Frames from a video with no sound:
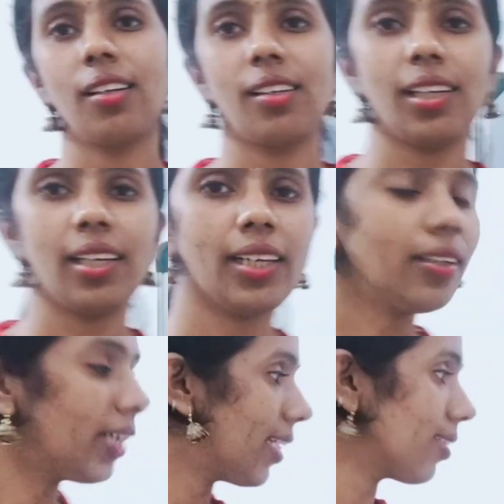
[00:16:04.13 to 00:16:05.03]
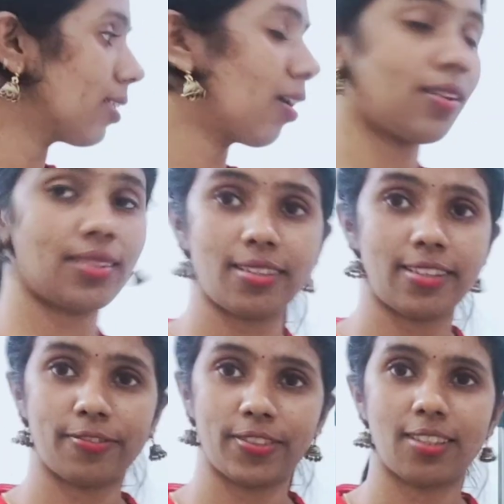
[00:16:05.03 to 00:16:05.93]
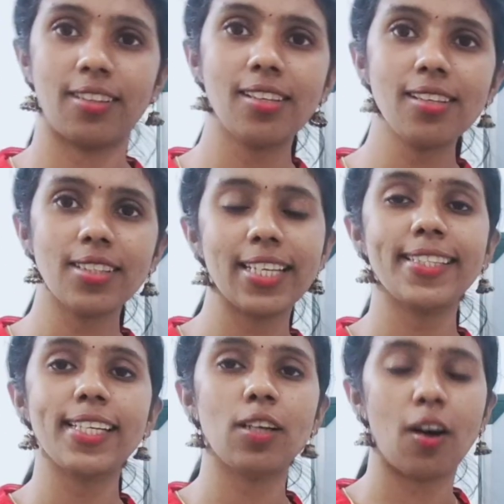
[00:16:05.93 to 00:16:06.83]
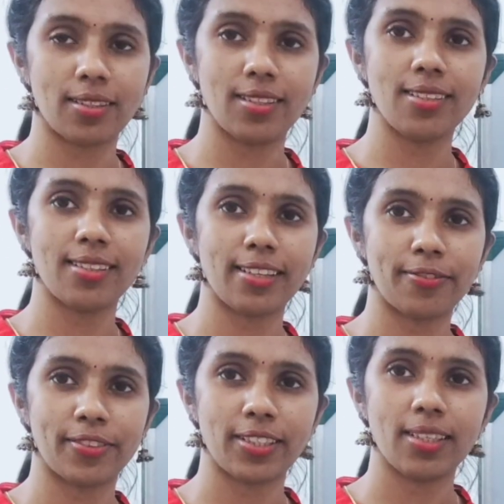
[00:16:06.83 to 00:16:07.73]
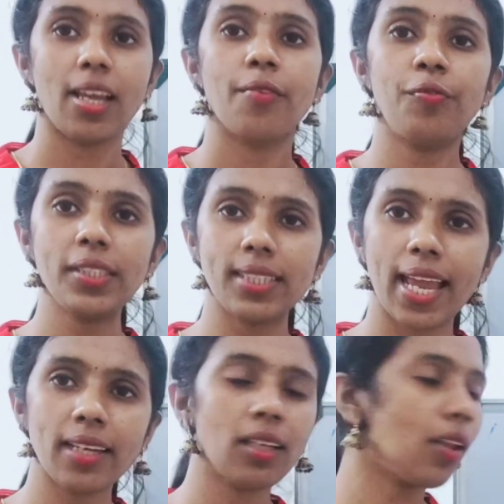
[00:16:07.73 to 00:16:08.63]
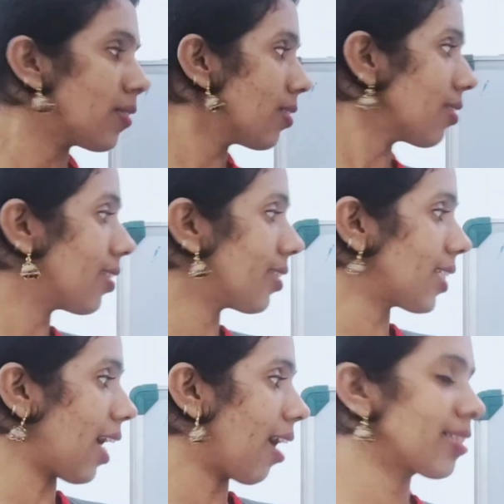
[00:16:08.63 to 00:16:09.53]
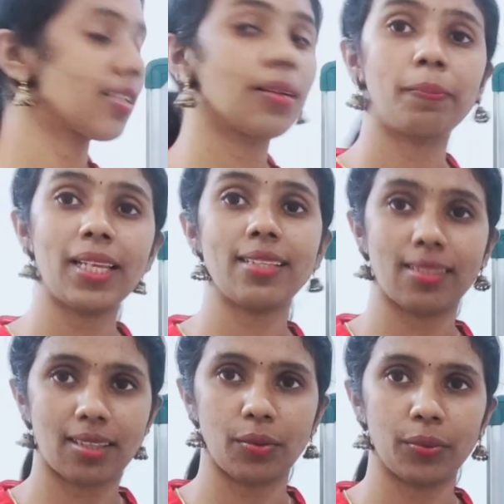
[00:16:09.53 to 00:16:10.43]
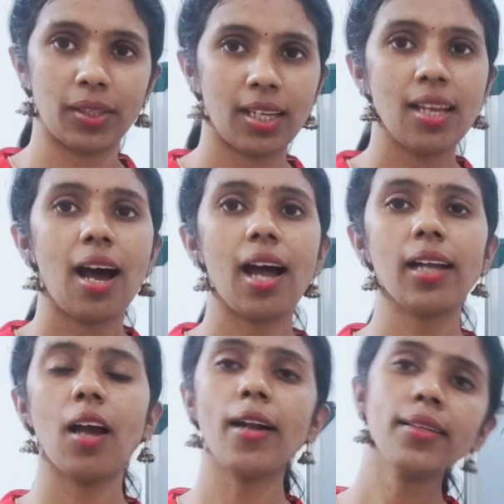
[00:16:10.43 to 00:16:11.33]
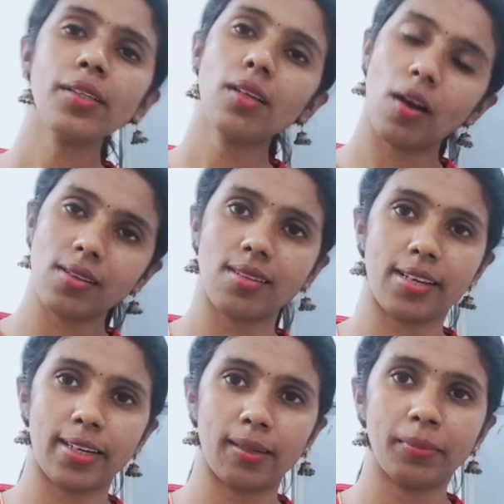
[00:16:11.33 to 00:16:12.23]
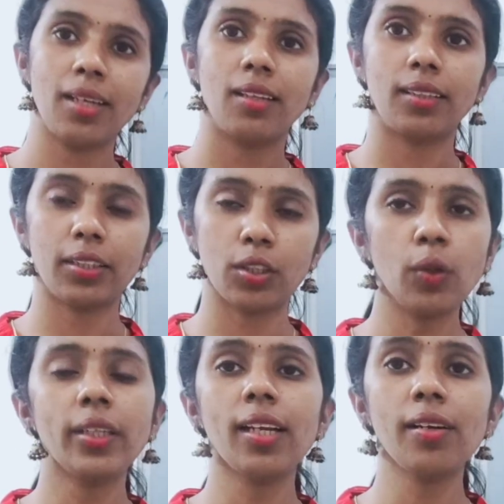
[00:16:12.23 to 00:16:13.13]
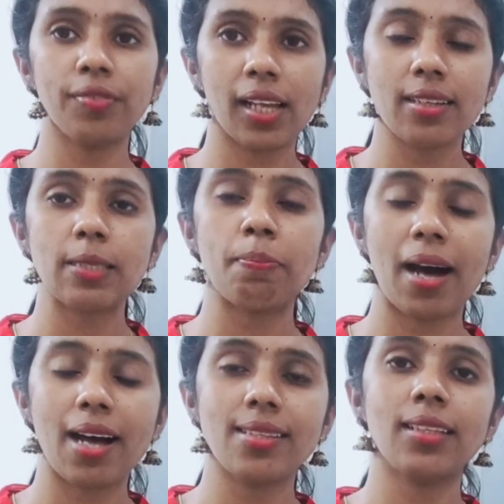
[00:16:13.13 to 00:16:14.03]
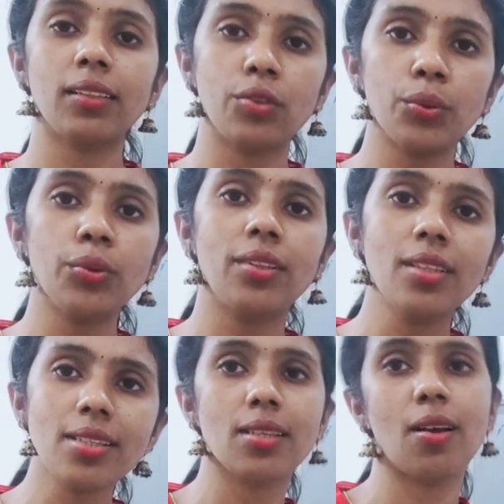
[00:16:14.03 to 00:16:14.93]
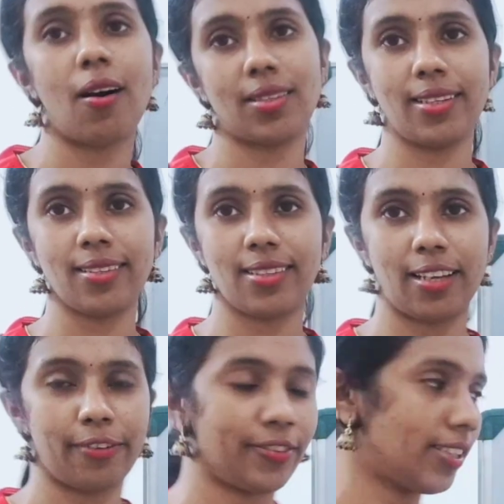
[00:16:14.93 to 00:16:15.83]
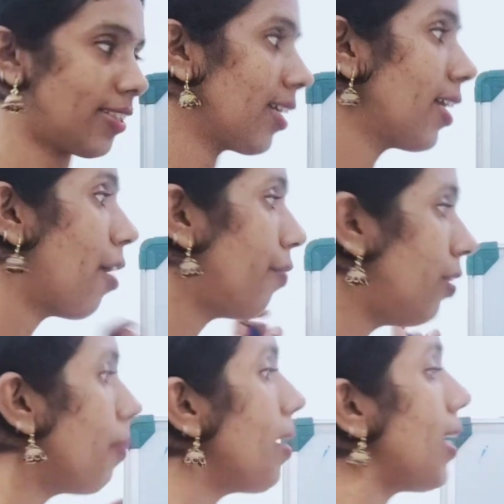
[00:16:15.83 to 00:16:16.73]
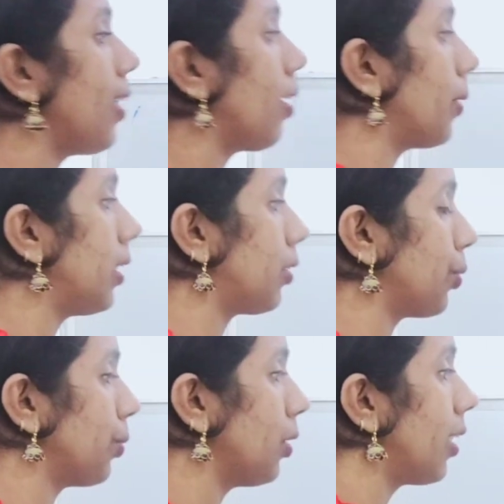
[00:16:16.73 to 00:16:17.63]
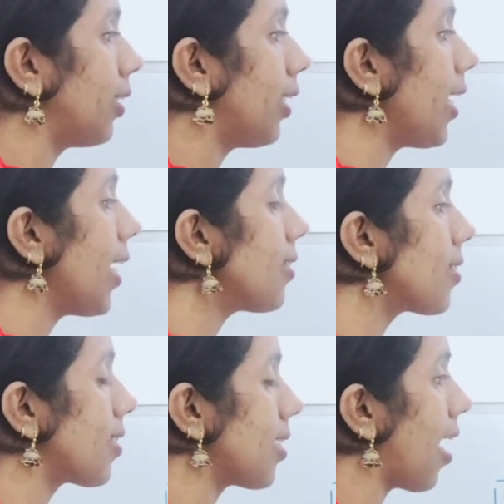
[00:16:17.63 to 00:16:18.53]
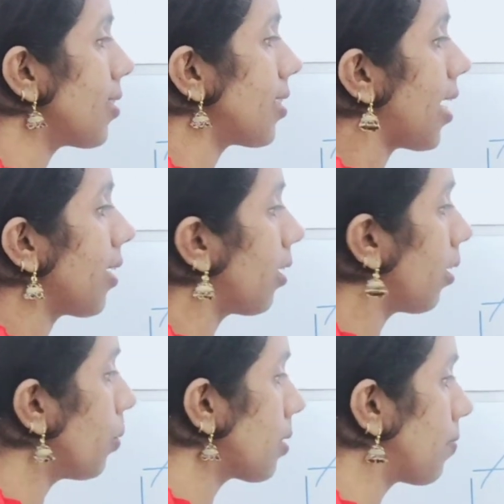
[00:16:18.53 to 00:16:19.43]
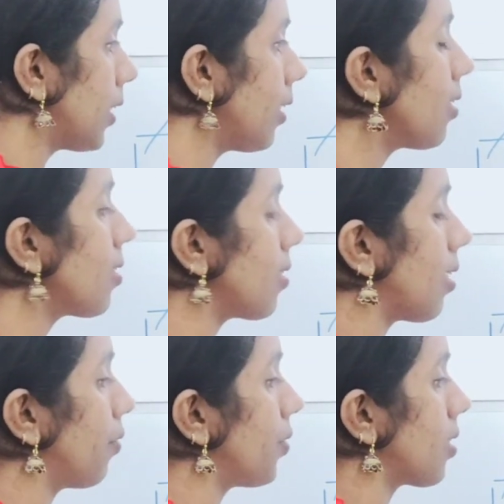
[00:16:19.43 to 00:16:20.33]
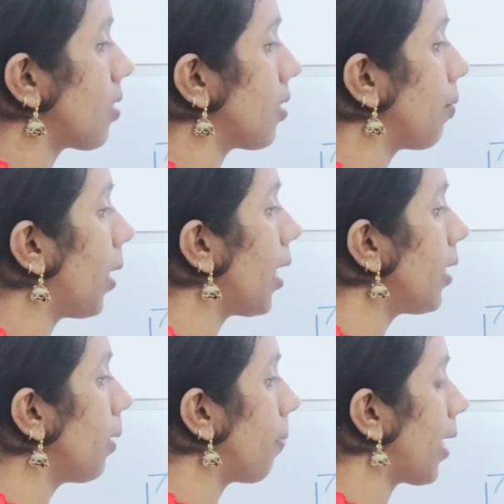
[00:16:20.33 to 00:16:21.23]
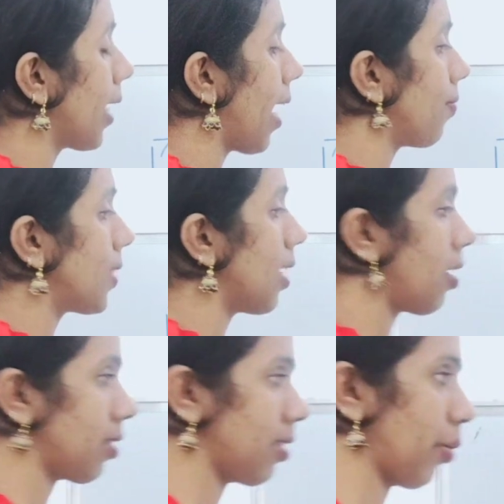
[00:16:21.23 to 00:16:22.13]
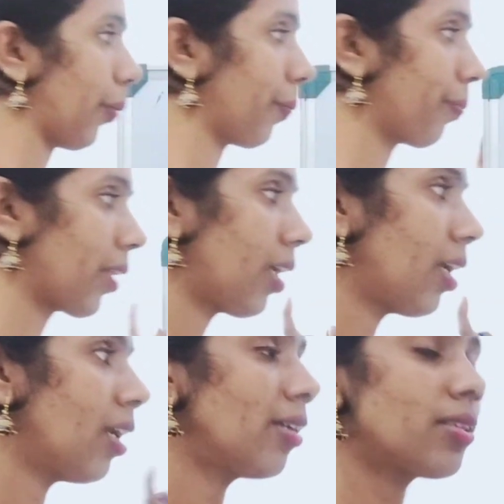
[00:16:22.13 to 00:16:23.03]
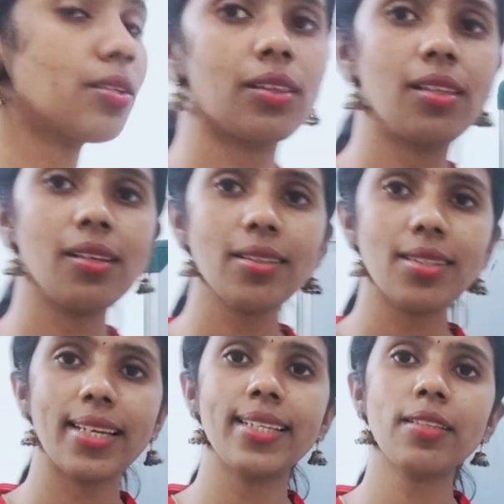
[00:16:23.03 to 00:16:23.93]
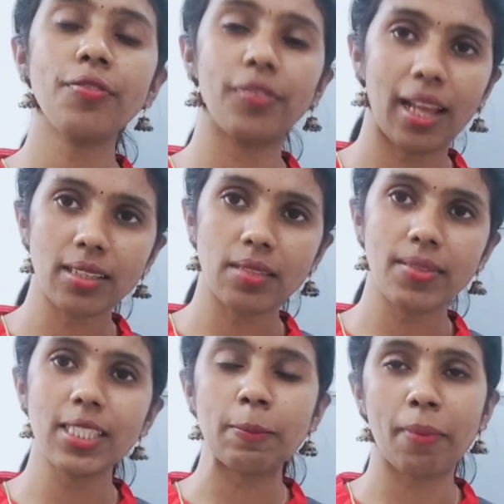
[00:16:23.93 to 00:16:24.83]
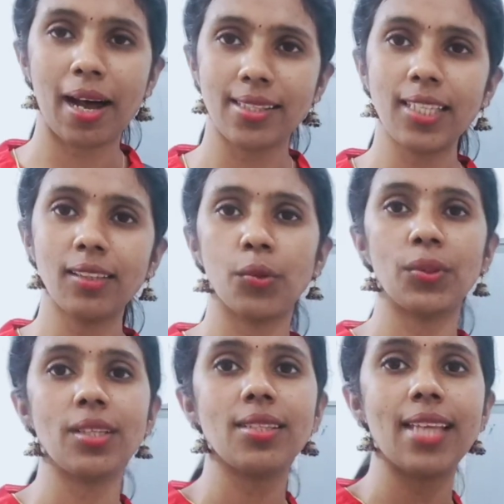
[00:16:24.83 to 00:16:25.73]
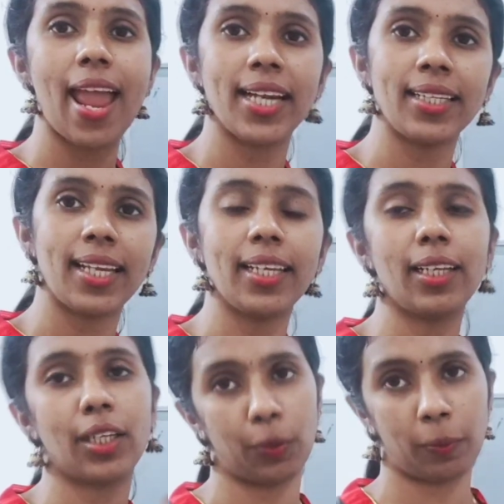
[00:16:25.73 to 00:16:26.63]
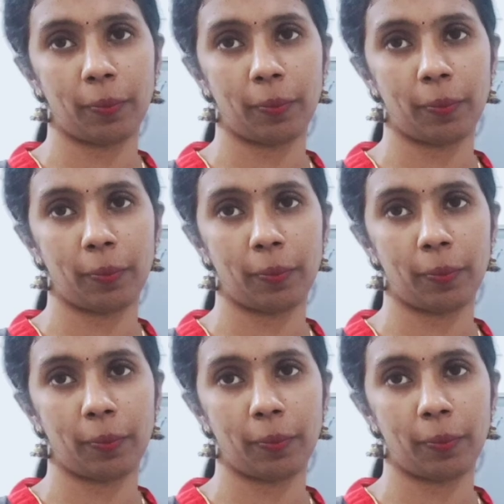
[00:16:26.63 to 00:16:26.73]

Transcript: Here is a Gaussian surface. This is the Gaussian surface which encloses the charge plus Q. According to Gauss theorem, the total flux passing through this Gaussian surface will be equal to the net charge enclosed within the surface divided by epsilon 0. So this is a flux which is passing through this entire cube.